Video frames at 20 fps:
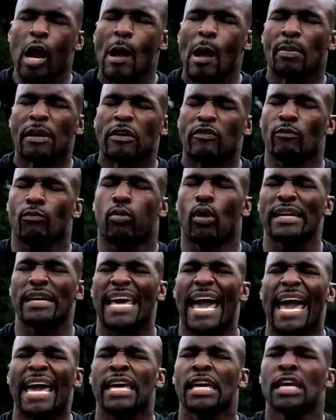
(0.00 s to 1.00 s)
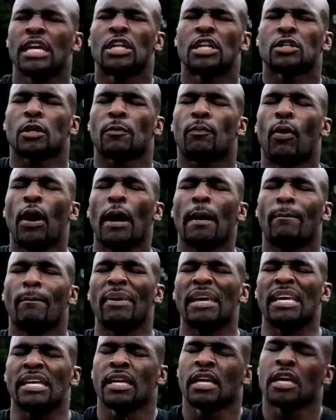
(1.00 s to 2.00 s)
up and get from point A to point
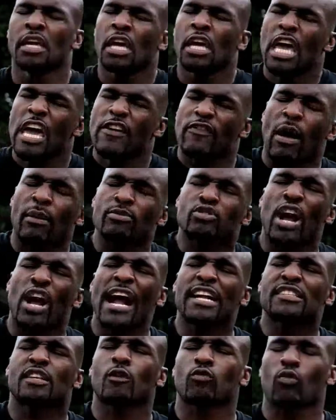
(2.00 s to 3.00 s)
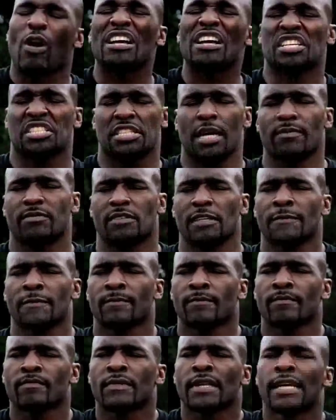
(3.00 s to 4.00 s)
B. If I'm trying to rush something,
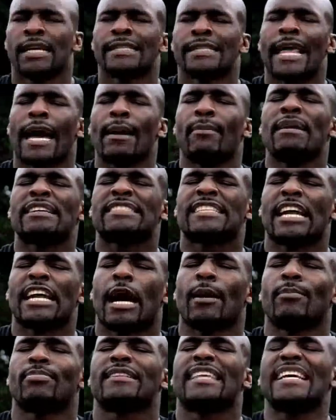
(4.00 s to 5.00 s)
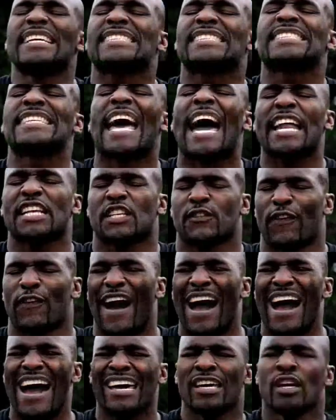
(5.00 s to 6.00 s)
that means that I'm
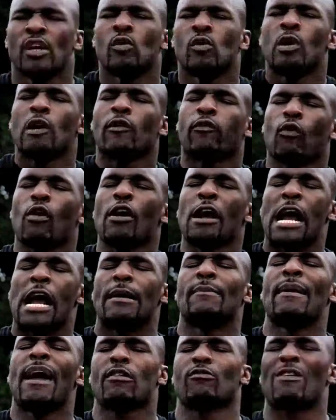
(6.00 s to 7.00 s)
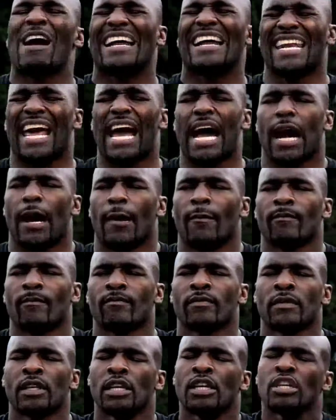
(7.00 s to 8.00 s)
dissatisfied with where I'm at right now.
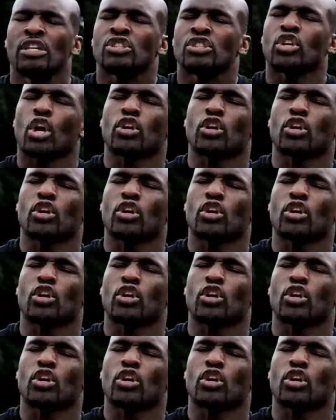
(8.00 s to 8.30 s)
So